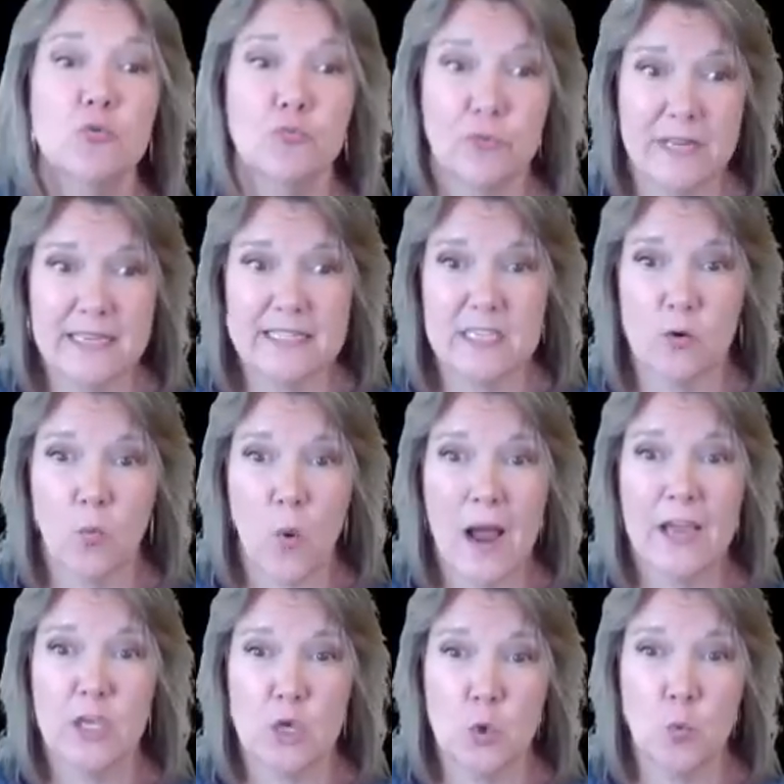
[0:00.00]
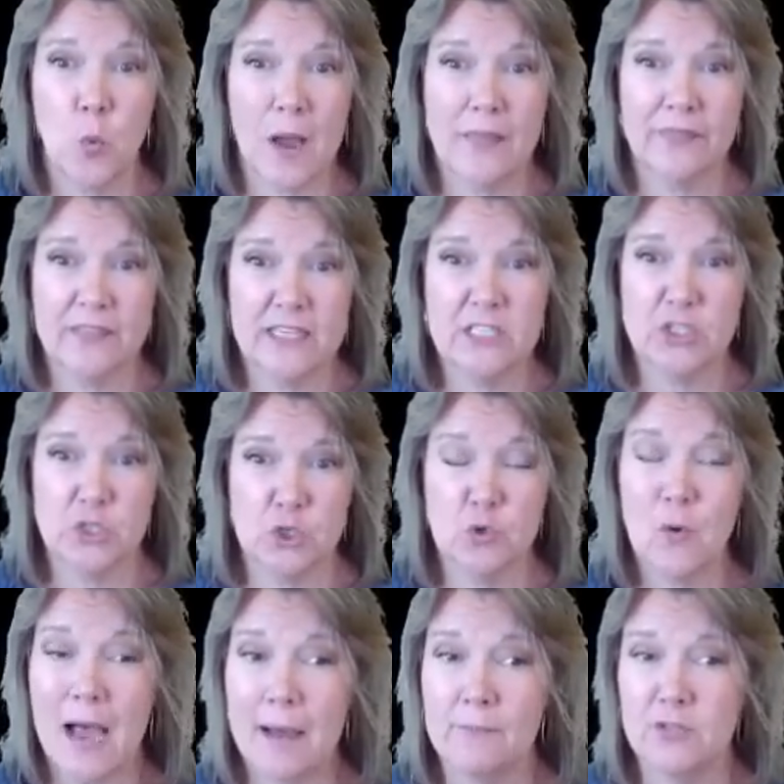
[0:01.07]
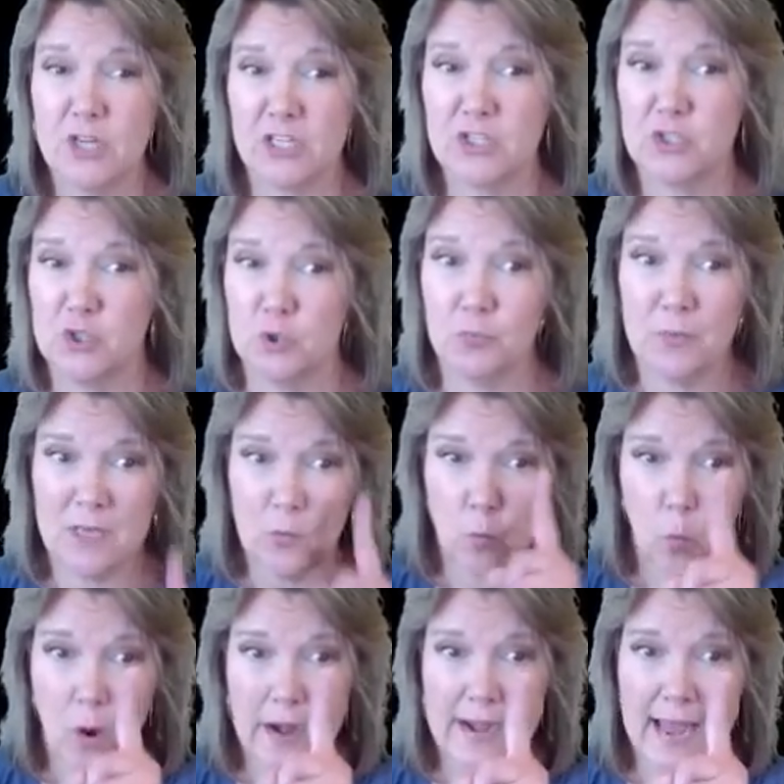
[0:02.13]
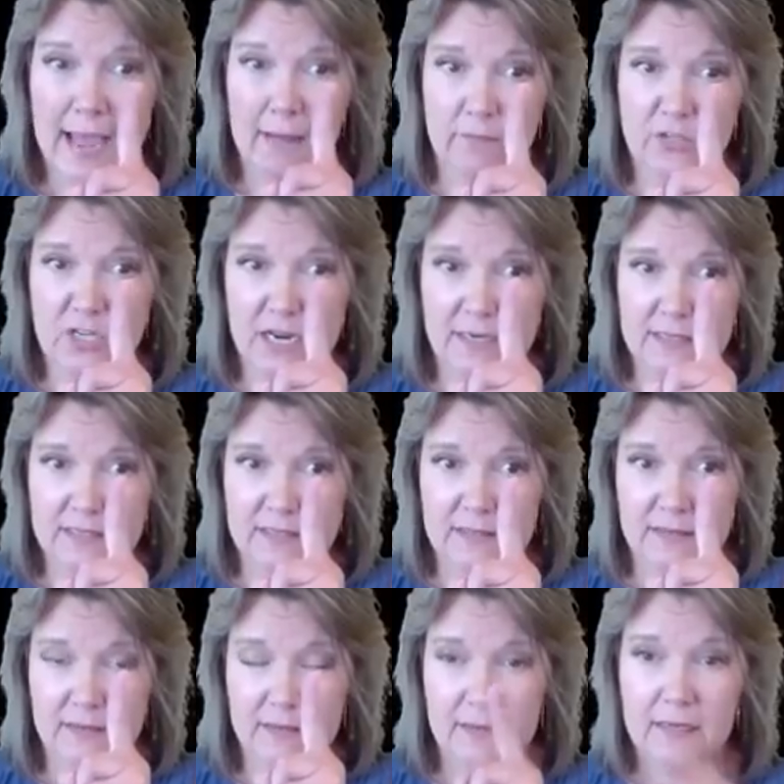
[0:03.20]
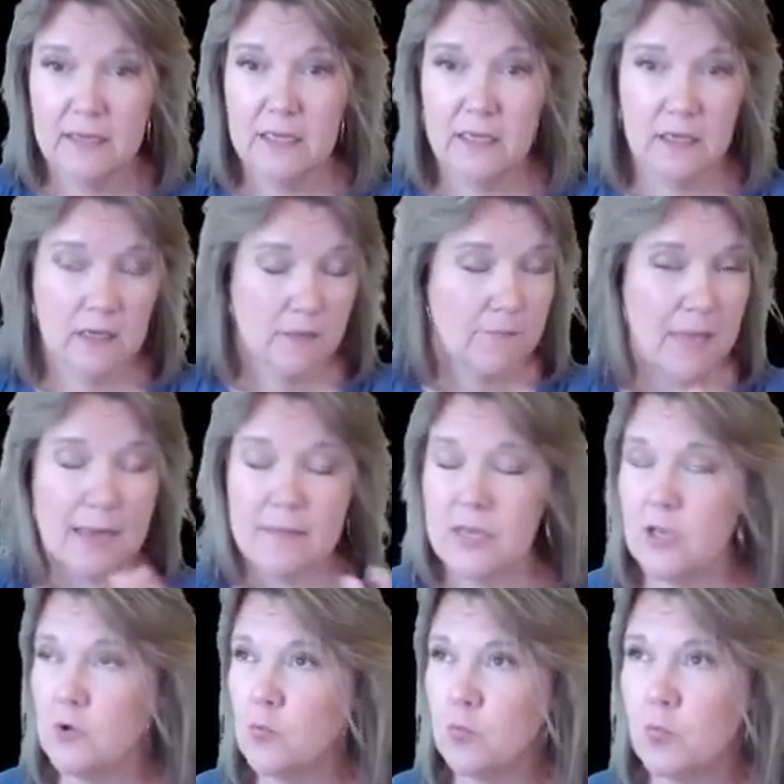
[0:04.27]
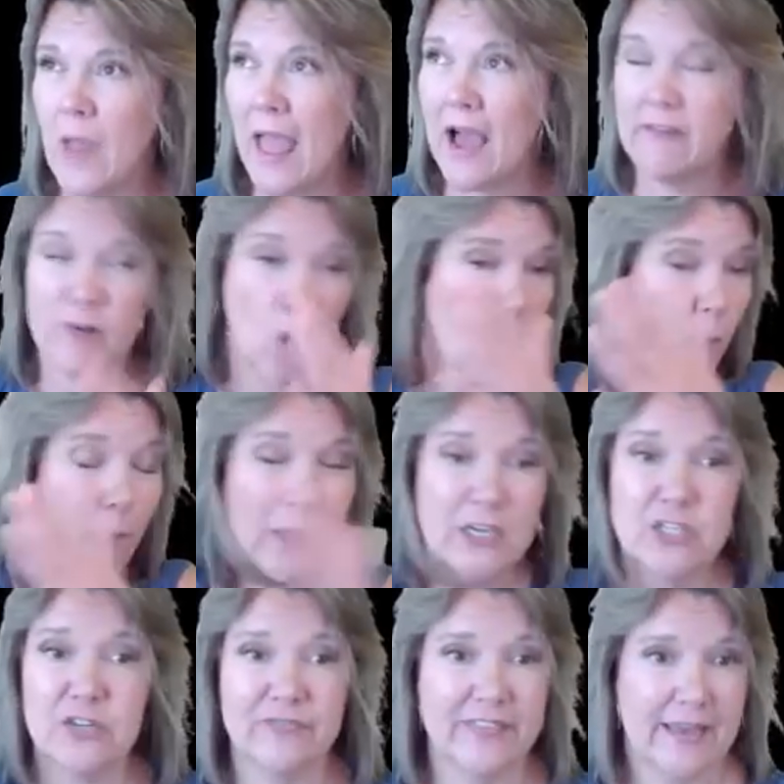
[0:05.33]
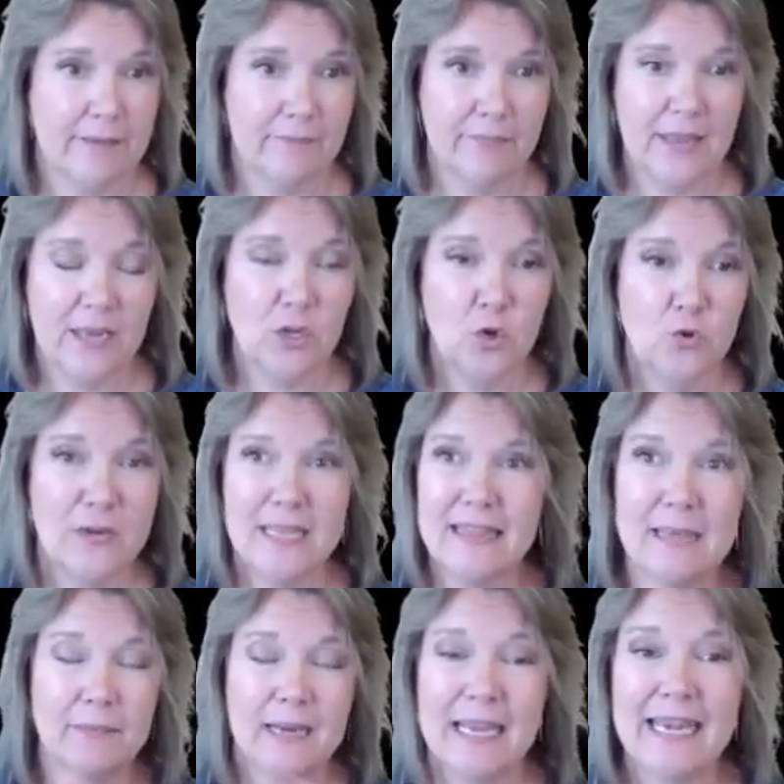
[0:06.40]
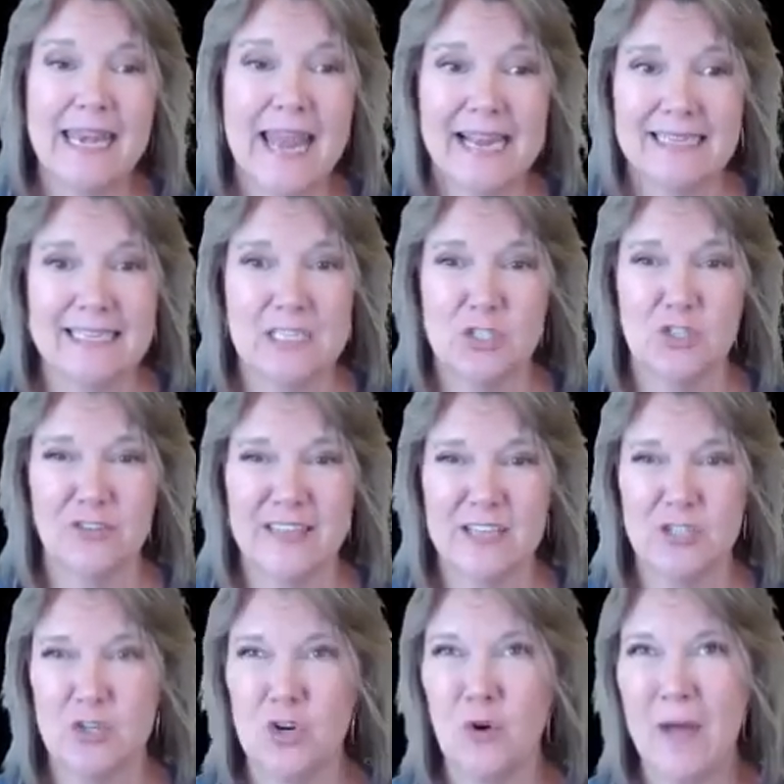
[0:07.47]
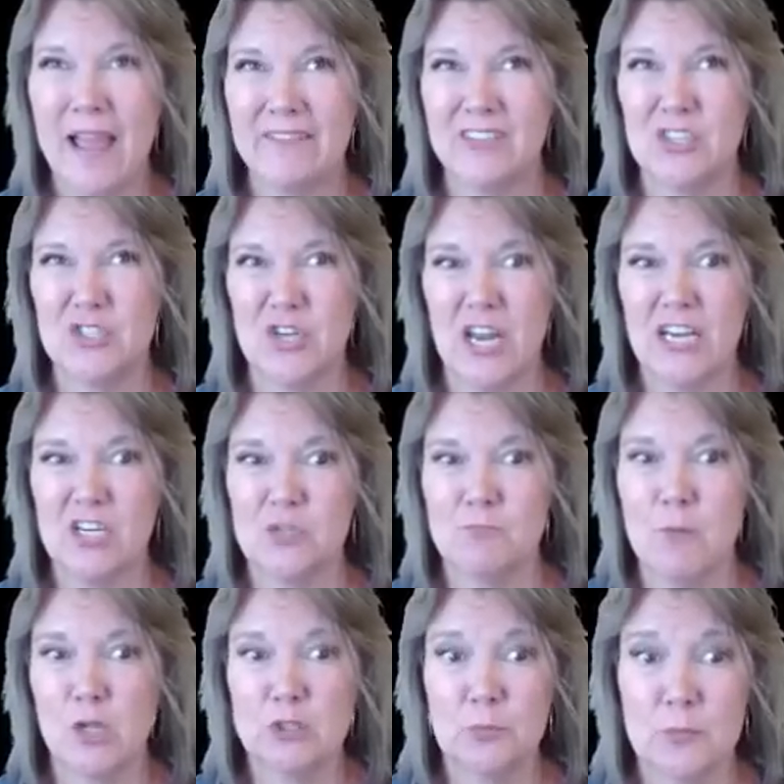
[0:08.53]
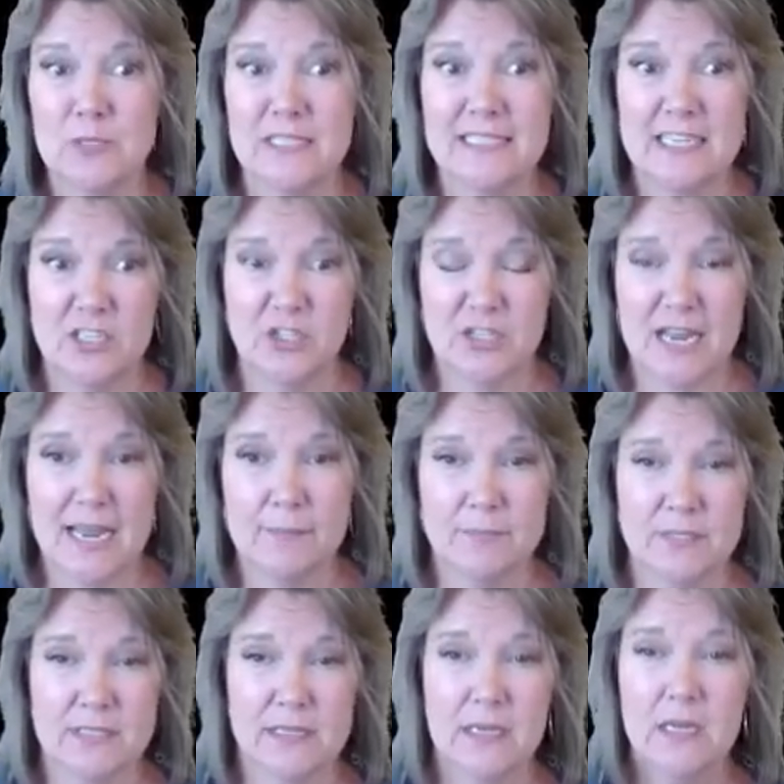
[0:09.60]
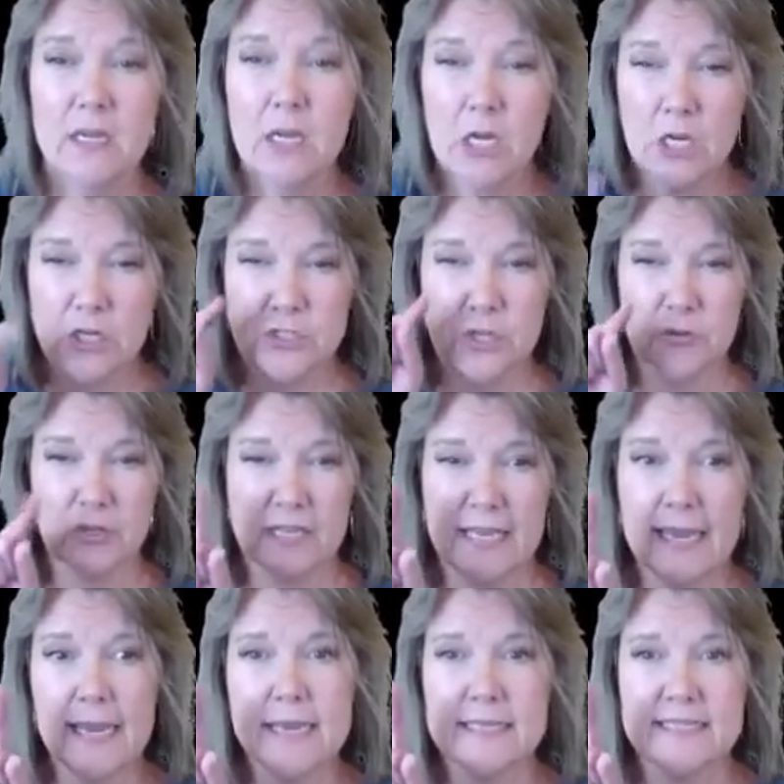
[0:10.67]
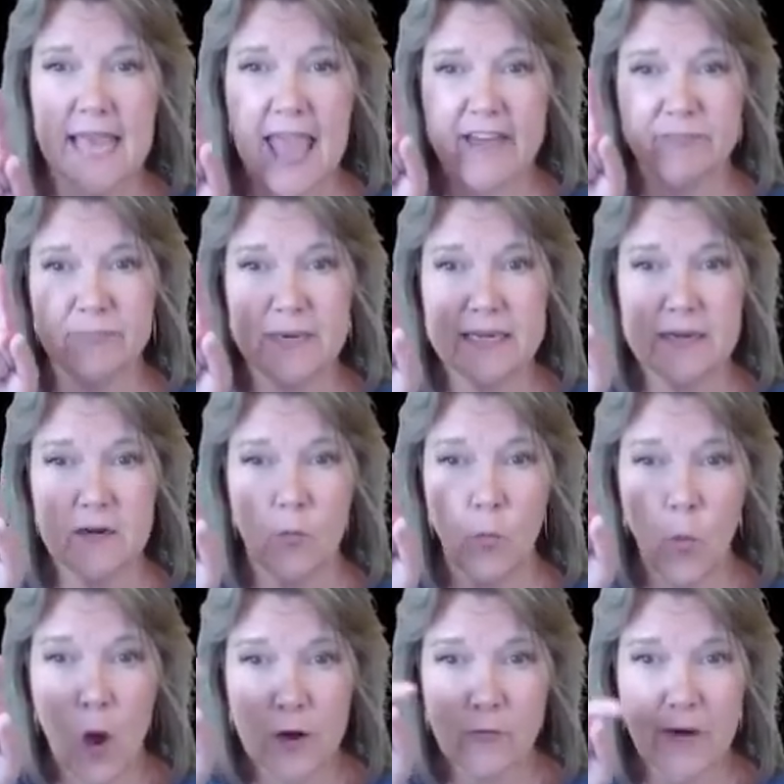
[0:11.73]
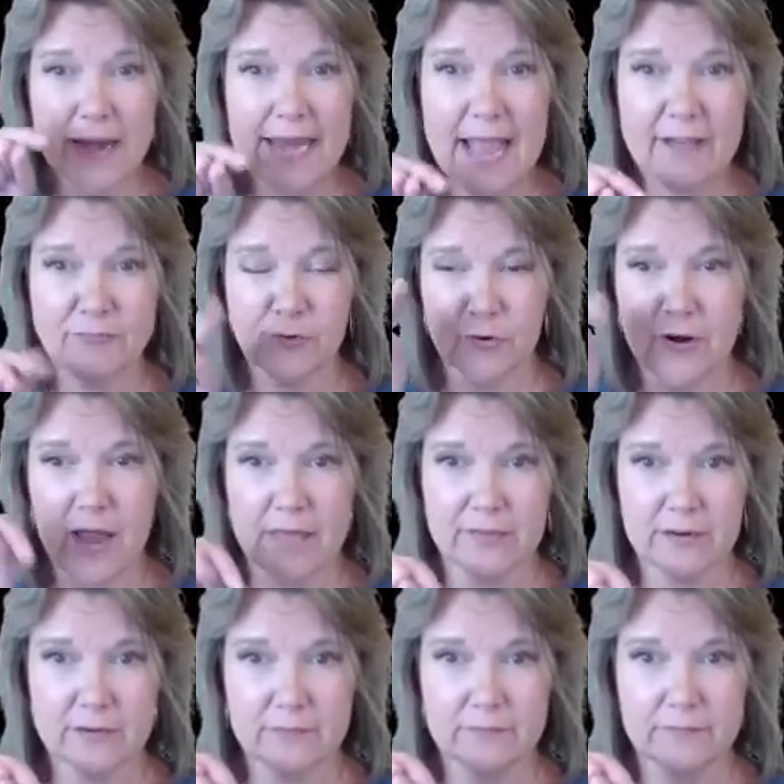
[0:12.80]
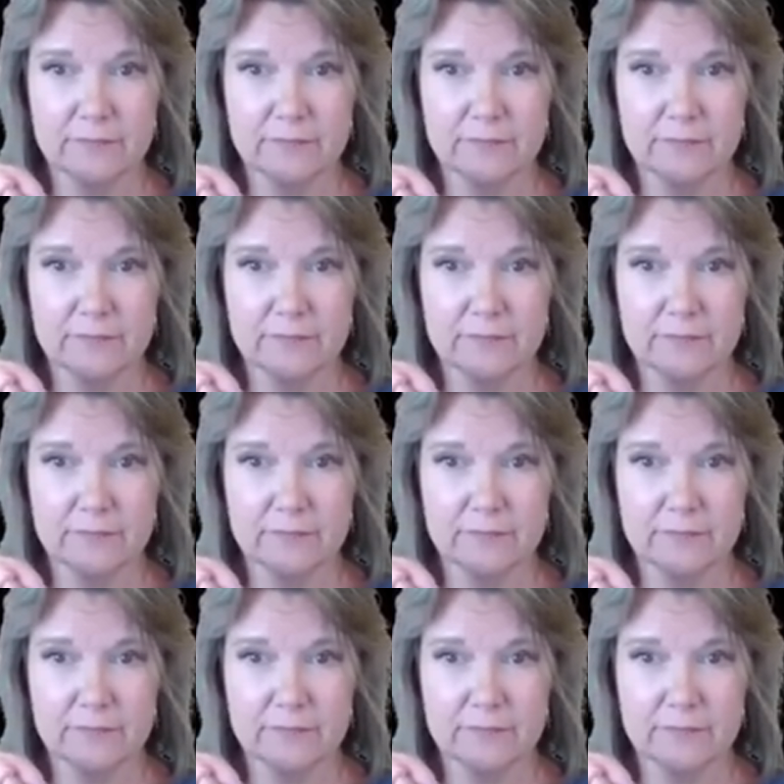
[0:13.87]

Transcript: a reason why you want these 2 objects to be one object, maybe you have a whole bunch of them and you need them connected so that you don't have to change multiple stitch types. So the key is they have to be one right after another.